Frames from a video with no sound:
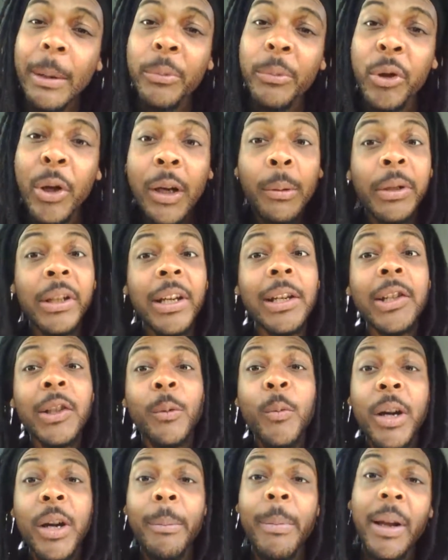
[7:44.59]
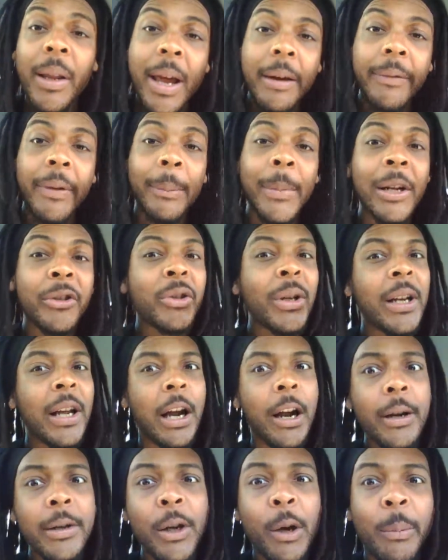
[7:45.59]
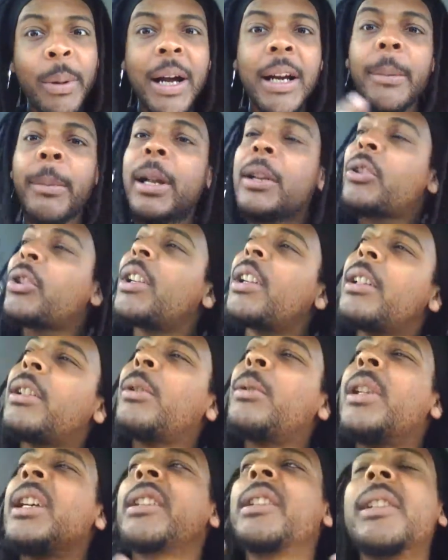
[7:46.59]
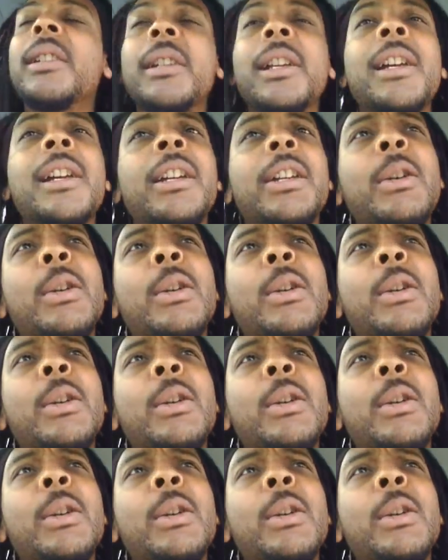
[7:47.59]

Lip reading: I'm trying to get somewhere in my life. I'm not trying to hurt nobody. I'm not trying to do nothing.